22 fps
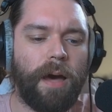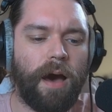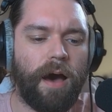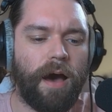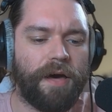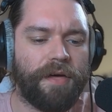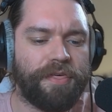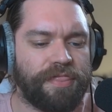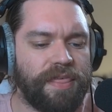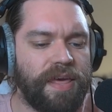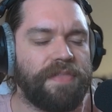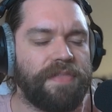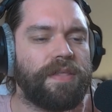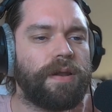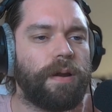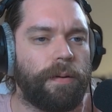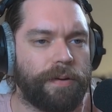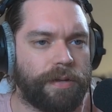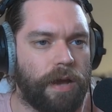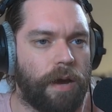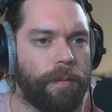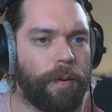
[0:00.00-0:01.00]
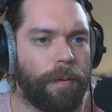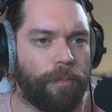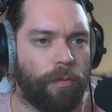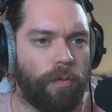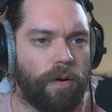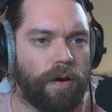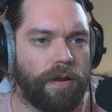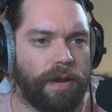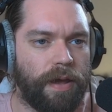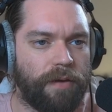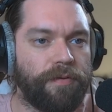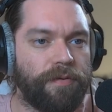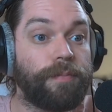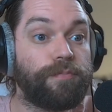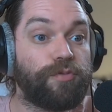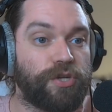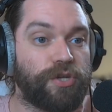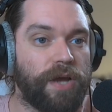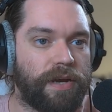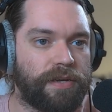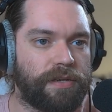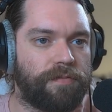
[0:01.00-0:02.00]
thing that I would come up on, every
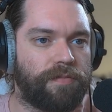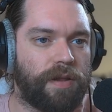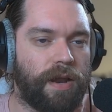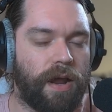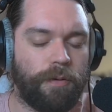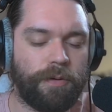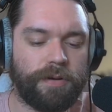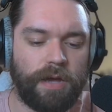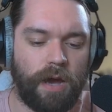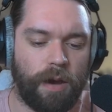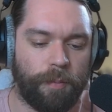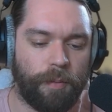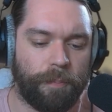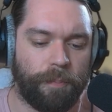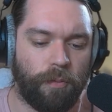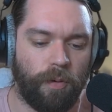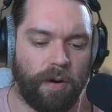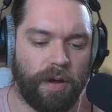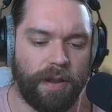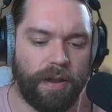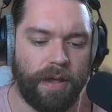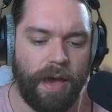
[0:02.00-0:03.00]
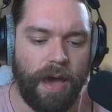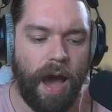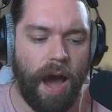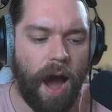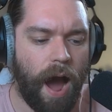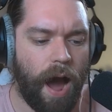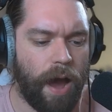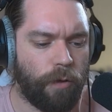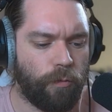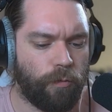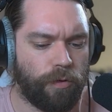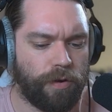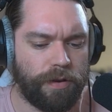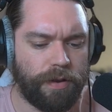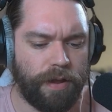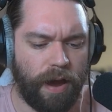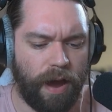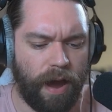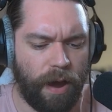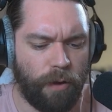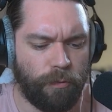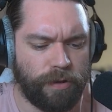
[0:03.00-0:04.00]
objective that I would come up on,
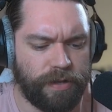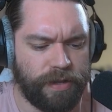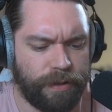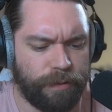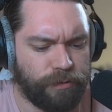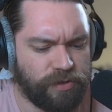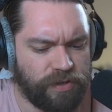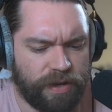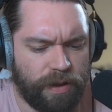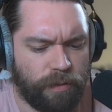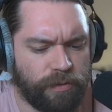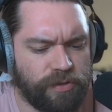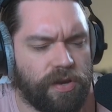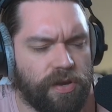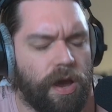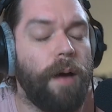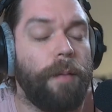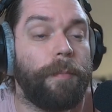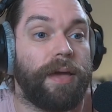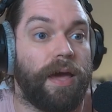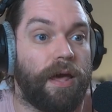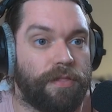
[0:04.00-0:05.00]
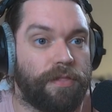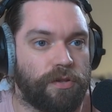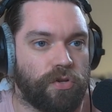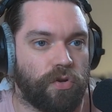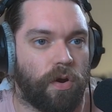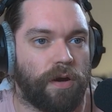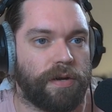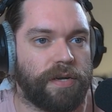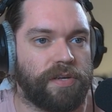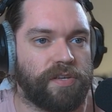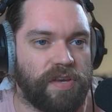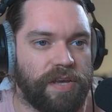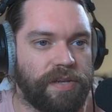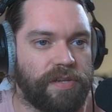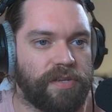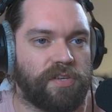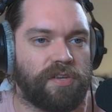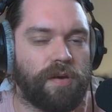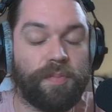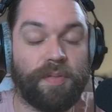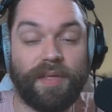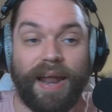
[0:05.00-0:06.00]
it was like I was coming out of the darkness into
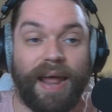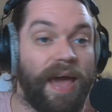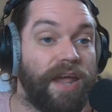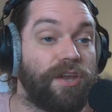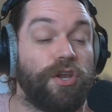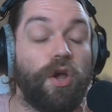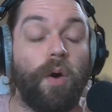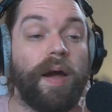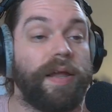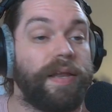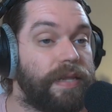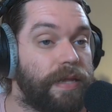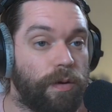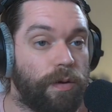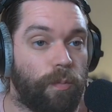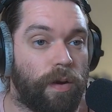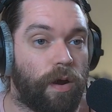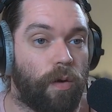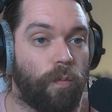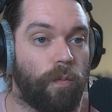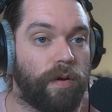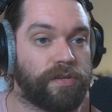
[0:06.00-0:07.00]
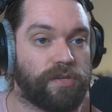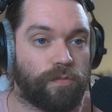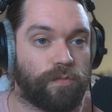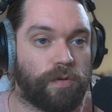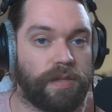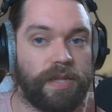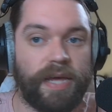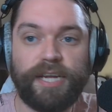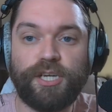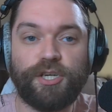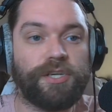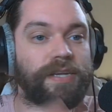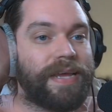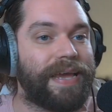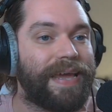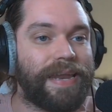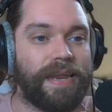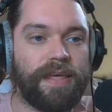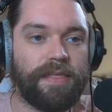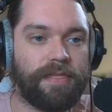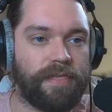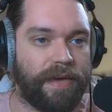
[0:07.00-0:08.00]
something. I had no idea where it was in relation to
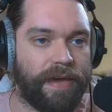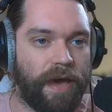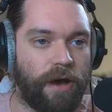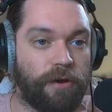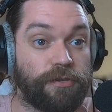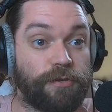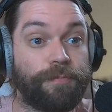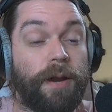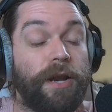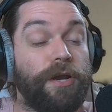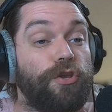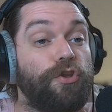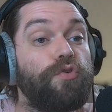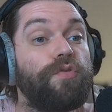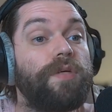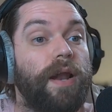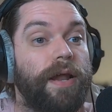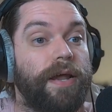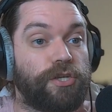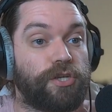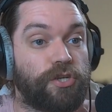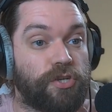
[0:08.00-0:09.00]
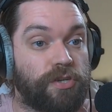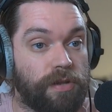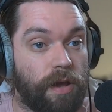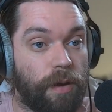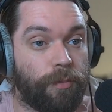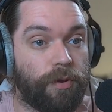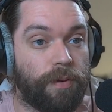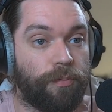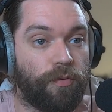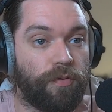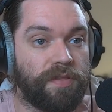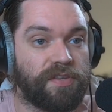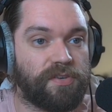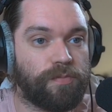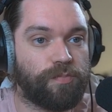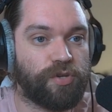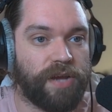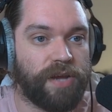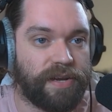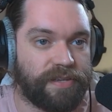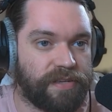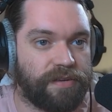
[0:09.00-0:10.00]
anything else, but I knew that I had just stumbled upon this
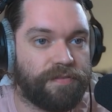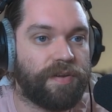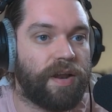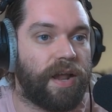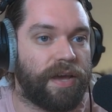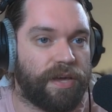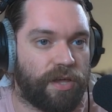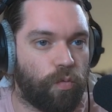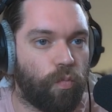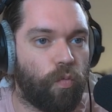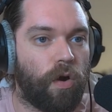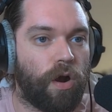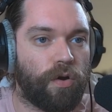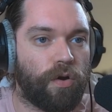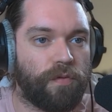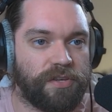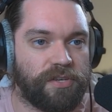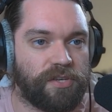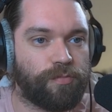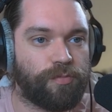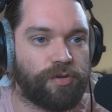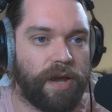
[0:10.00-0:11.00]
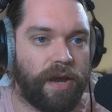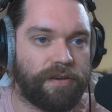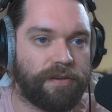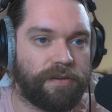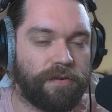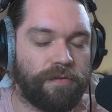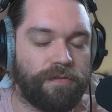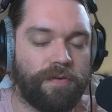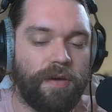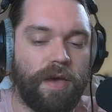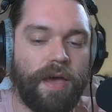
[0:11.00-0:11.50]
objective and I could work on this objective.